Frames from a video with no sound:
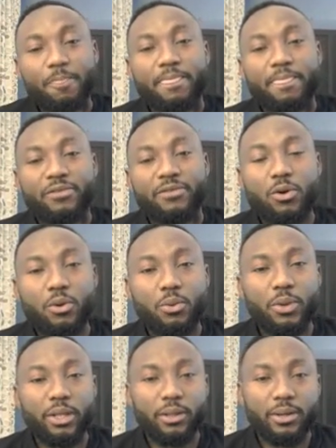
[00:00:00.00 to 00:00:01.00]
So
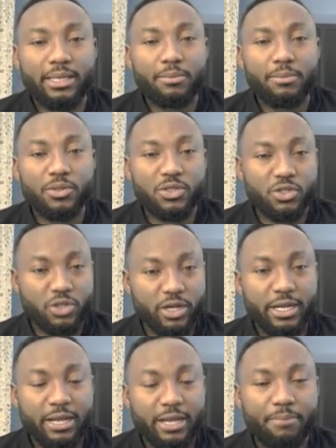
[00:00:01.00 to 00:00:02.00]
we look at the most
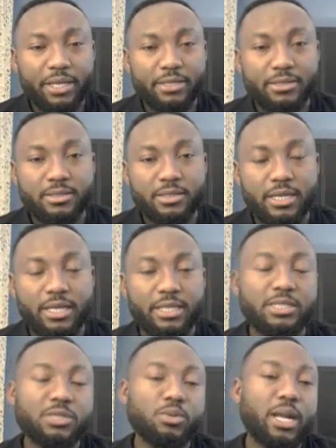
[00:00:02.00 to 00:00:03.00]
traded companies, and
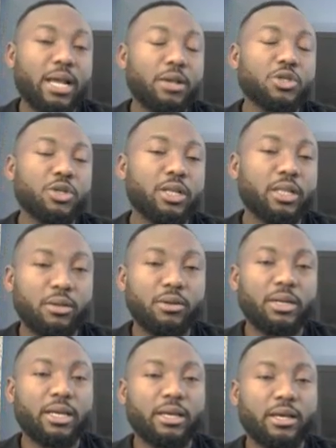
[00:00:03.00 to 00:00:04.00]
this is what I usually look.